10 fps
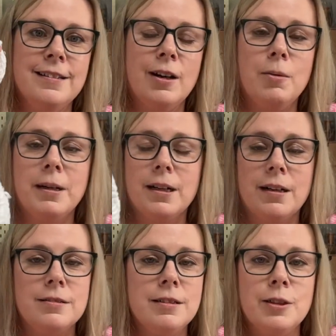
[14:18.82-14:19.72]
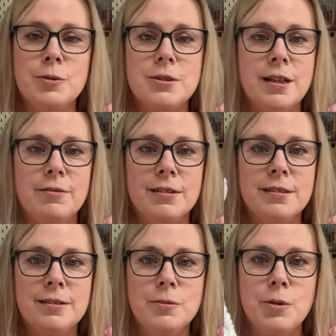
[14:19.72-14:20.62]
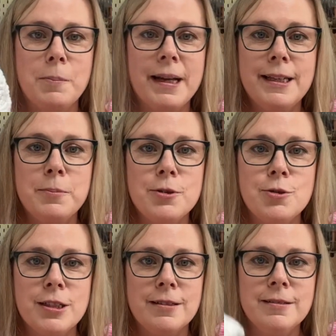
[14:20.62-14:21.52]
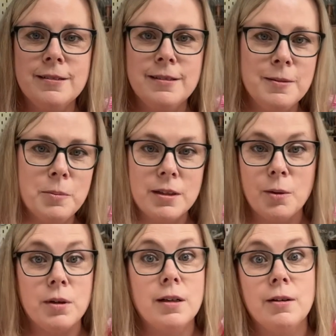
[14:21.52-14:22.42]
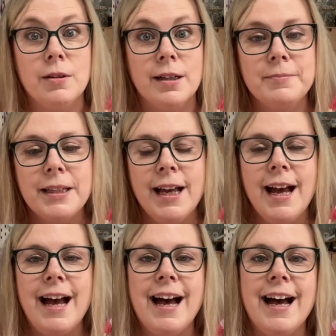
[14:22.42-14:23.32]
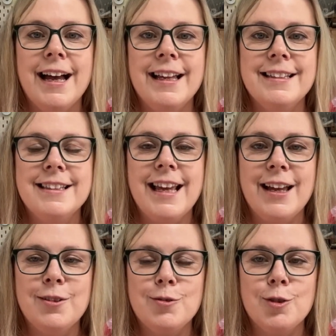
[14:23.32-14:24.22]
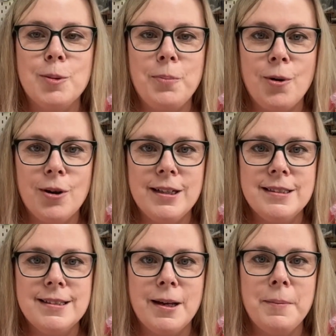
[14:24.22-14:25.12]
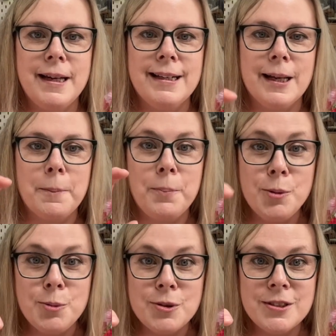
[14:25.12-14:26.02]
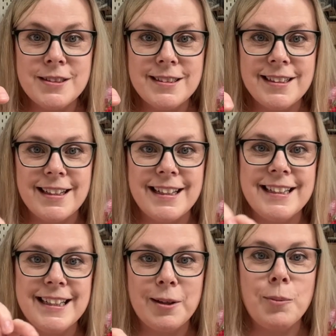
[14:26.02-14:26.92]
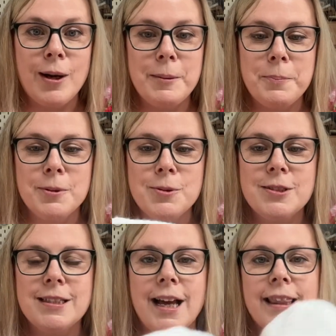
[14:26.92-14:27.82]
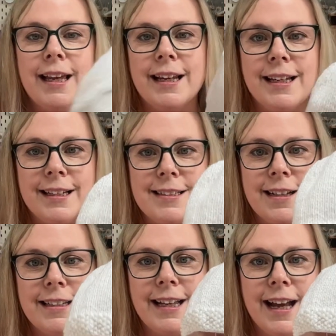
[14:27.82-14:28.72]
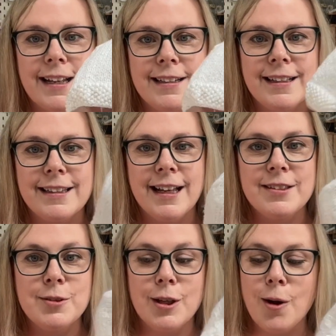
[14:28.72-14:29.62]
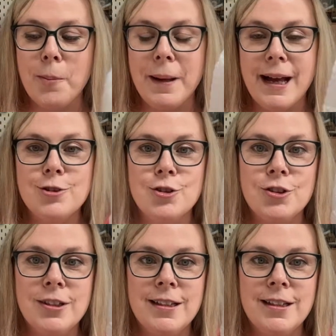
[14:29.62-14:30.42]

Oh my god, cutest ever. We'll make you broody, but no, we're not going there. And then for the boys, I made like boots, like little white boots, and then a little tiny hat like that, so they all match.